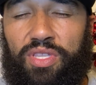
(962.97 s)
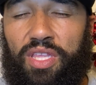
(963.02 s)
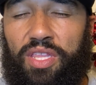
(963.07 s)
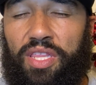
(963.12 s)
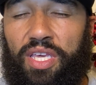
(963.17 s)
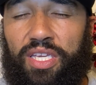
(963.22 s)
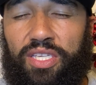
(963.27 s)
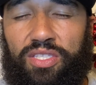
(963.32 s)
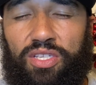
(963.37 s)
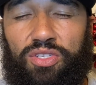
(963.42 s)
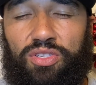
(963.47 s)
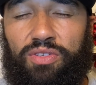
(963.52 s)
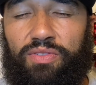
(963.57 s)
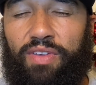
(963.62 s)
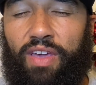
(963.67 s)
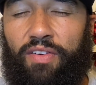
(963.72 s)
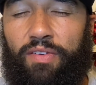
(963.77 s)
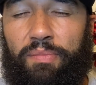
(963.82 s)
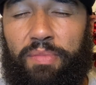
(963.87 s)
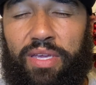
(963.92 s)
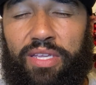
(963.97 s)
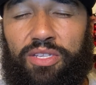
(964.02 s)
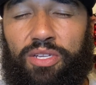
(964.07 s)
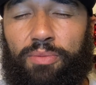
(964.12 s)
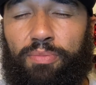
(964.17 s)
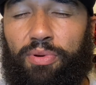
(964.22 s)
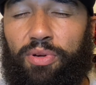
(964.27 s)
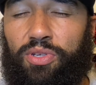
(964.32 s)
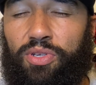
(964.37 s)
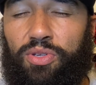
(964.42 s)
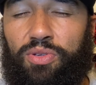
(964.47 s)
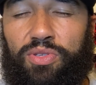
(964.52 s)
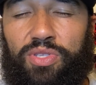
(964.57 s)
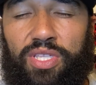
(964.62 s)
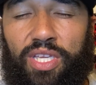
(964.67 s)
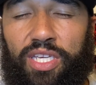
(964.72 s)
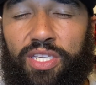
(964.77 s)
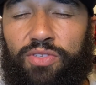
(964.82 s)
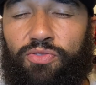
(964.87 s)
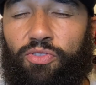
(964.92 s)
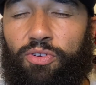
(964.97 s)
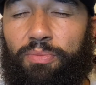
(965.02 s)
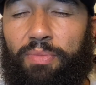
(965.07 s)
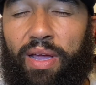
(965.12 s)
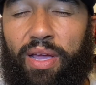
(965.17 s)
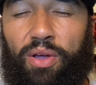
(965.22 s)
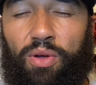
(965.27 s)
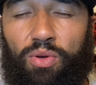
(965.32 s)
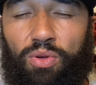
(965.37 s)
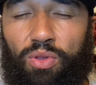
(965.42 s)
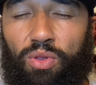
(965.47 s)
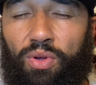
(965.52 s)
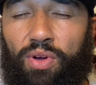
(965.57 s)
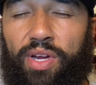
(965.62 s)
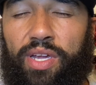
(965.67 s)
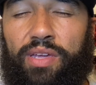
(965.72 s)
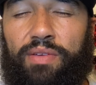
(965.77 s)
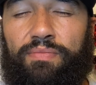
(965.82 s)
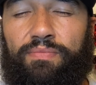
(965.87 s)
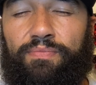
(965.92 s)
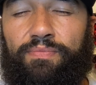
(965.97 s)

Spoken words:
the things that you've given me to produce things for my own glory.